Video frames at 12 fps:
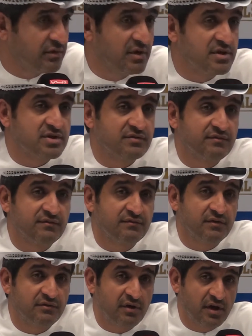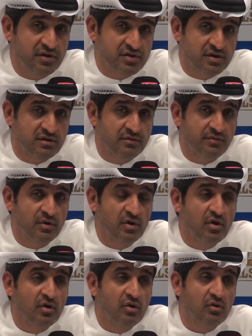Tennis Federation.
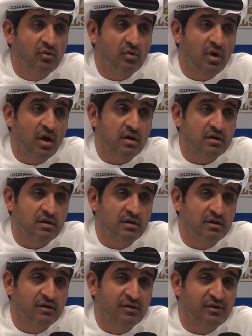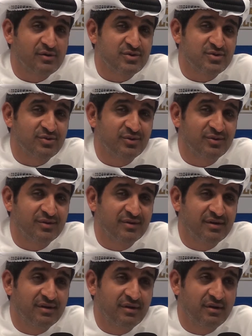We are also
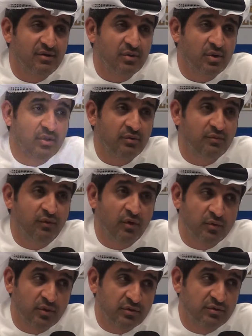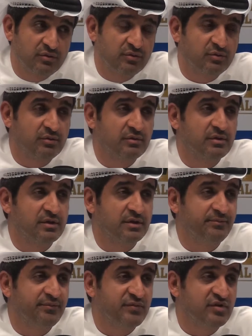looking forward to
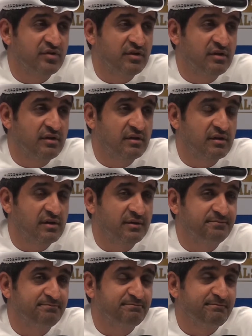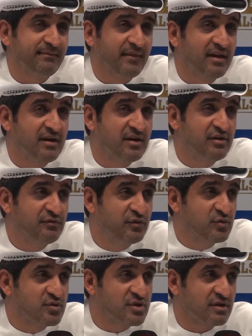see in the
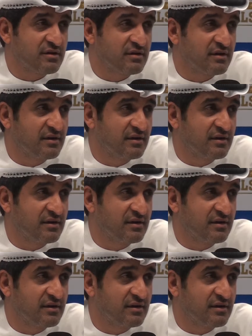future